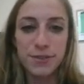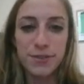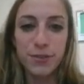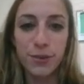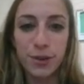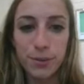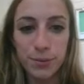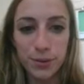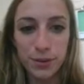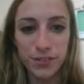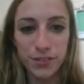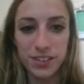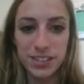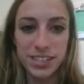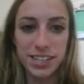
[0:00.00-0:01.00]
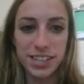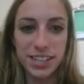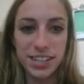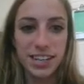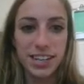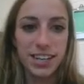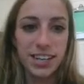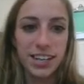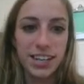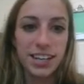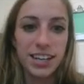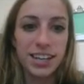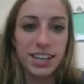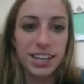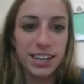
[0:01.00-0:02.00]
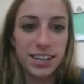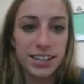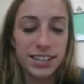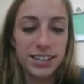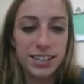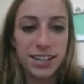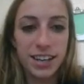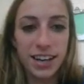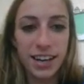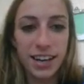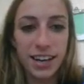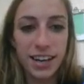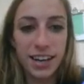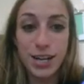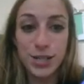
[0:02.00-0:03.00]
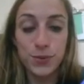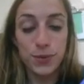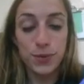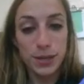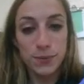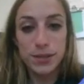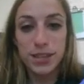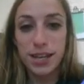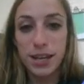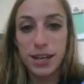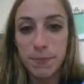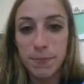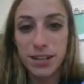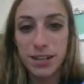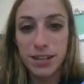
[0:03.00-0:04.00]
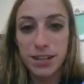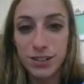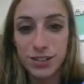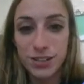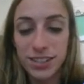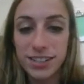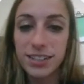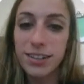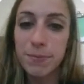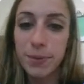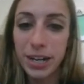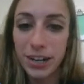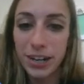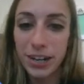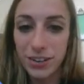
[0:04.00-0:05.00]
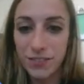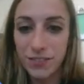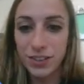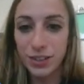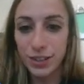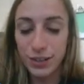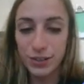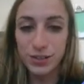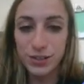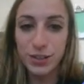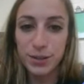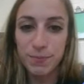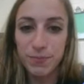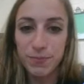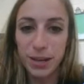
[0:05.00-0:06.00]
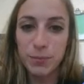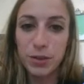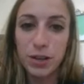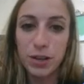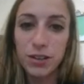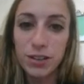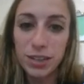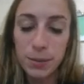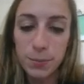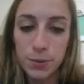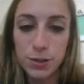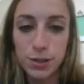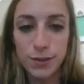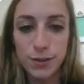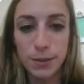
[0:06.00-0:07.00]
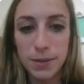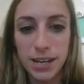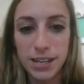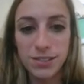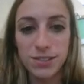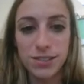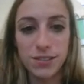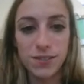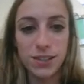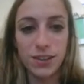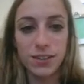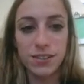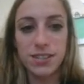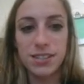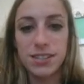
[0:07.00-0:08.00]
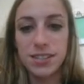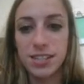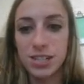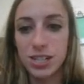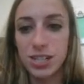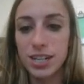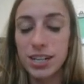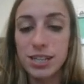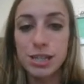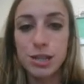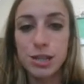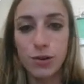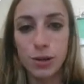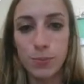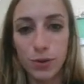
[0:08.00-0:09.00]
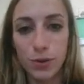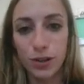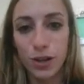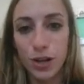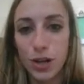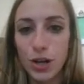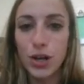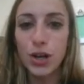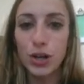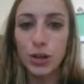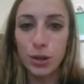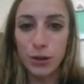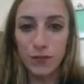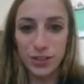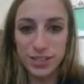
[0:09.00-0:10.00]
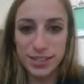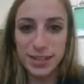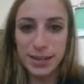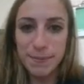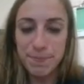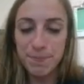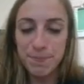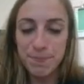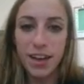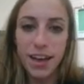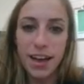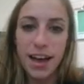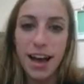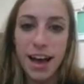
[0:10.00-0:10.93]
I went to Fordham University and graduated with a bachelor's in comparative literature. I'm currently pursuing a master's of the arts in teaching at Stony Brook University.